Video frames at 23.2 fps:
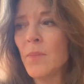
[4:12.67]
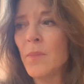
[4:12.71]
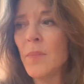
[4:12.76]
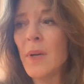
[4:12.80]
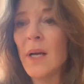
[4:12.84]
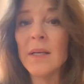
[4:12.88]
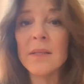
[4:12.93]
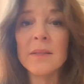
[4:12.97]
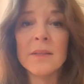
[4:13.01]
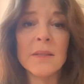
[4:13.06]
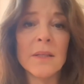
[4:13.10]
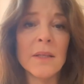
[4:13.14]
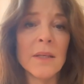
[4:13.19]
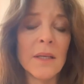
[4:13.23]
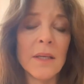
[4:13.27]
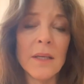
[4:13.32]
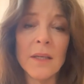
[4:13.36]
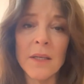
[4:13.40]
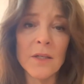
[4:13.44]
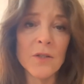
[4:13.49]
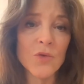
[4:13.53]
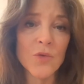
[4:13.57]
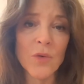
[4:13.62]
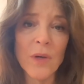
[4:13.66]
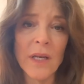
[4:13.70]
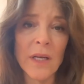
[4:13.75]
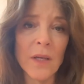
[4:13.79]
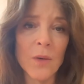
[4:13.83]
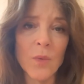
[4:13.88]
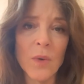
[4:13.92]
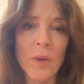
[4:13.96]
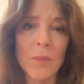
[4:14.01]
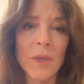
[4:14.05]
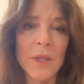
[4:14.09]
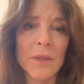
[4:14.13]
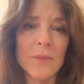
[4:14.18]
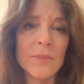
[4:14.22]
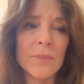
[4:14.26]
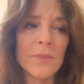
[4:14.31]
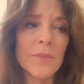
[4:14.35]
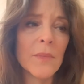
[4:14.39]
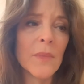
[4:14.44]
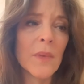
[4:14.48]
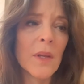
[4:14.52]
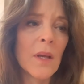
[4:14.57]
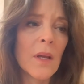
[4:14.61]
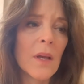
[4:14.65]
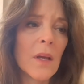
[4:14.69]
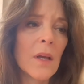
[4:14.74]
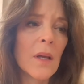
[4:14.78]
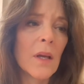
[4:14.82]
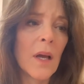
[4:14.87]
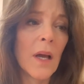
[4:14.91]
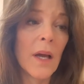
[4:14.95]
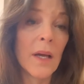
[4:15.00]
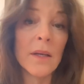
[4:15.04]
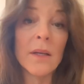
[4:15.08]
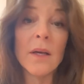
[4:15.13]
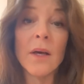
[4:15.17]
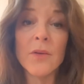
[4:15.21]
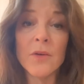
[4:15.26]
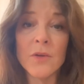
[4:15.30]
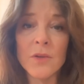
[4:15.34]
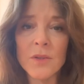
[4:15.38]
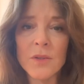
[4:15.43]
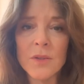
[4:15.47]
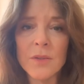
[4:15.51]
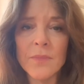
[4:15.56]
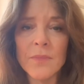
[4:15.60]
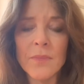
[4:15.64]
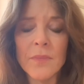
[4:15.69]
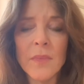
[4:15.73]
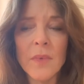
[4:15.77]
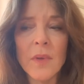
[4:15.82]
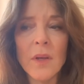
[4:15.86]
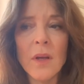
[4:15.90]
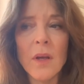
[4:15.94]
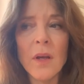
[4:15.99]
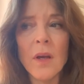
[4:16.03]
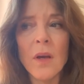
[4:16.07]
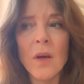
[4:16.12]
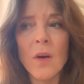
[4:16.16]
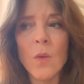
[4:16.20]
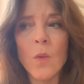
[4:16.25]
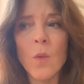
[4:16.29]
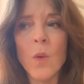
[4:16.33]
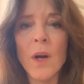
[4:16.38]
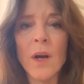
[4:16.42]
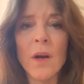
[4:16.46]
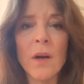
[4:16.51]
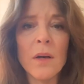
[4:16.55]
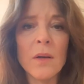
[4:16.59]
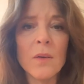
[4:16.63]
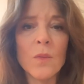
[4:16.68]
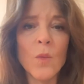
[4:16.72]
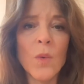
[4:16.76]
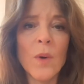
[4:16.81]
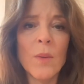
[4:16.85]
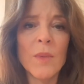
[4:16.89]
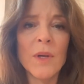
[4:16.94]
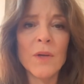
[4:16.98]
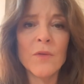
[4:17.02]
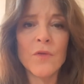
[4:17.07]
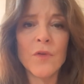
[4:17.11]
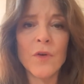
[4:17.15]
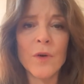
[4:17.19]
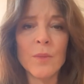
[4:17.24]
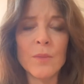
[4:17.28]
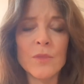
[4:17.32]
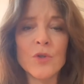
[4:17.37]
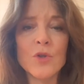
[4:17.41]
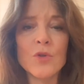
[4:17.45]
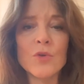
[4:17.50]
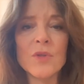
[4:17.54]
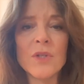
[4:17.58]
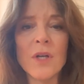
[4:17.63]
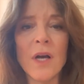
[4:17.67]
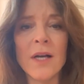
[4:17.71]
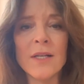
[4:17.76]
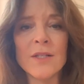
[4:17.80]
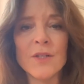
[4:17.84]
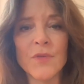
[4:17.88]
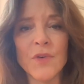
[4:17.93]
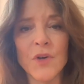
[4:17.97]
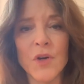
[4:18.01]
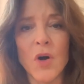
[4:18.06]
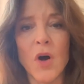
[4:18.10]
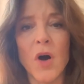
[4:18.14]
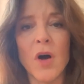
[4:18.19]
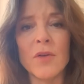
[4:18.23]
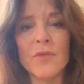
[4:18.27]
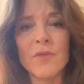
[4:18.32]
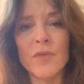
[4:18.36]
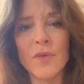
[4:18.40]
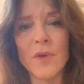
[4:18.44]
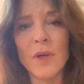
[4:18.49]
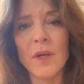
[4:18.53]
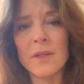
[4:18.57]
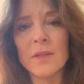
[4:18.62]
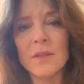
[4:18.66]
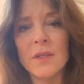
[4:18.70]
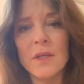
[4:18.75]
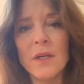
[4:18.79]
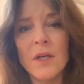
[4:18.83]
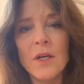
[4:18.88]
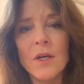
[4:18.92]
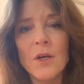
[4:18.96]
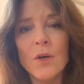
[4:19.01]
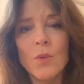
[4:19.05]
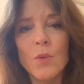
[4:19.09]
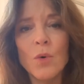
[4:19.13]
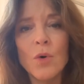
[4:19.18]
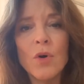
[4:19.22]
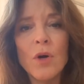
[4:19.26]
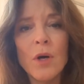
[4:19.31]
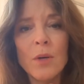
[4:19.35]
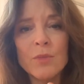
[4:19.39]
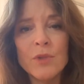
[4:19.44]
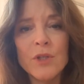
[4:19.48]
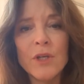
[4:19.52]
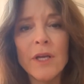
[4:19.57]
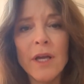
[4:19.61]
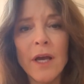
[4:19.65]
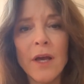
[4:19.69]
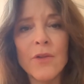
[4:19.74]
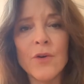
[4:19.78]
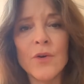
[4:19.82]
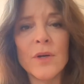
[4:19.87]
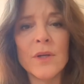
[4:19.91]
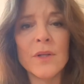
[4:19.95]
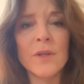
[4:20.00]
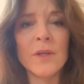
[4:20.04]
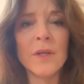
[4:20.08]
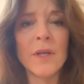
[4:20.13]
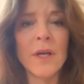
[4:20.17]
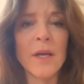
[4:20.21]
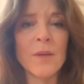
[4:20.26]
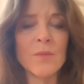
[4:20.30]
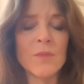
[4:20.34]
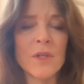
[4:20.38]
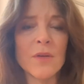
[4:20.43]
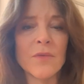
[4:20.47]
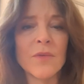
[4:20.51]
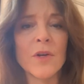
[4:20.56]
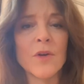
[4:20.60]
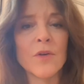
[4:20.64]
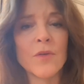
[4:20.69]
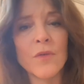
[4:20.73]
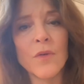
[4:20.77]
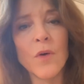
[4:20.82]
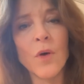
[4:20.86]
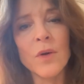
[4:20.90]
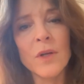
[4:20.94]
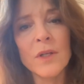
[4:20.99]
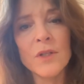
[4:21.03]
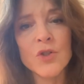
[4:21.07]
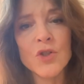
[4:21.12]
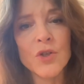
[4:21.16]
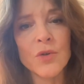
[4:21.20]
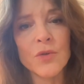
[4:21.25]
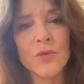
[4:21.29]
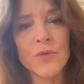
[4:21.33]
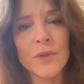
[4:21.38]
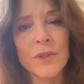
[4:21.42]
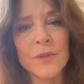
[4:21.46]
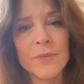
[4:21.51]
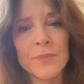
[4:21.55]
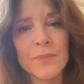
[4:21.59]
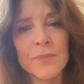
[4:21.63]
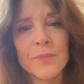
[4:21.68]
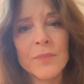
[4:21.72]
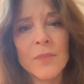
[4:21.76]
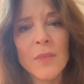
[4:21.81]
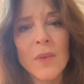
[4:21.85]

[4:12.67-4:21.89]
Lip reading: Palestinian and Israeli women and others, where women from two sides of a conflict will come together in the names of their fallen children